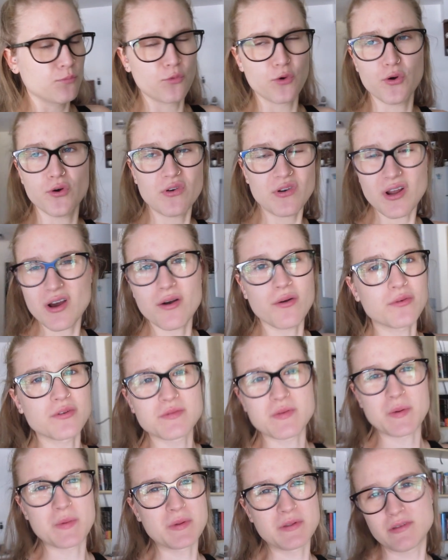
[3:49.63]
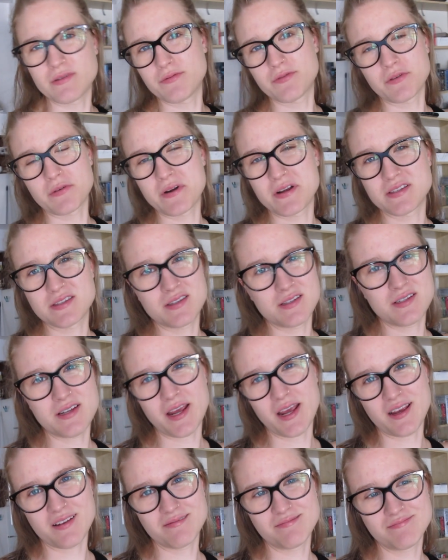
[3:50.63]
who knows what we'll do for the rest of the
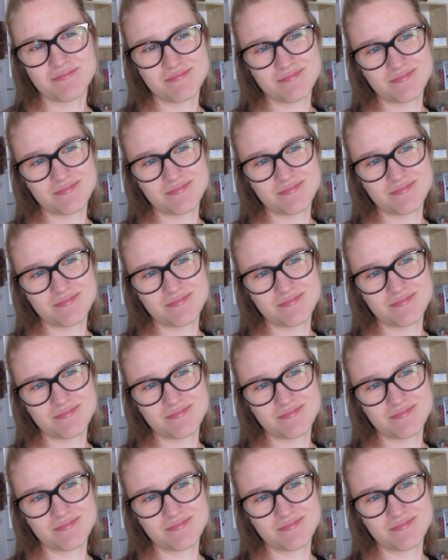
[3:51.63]
day.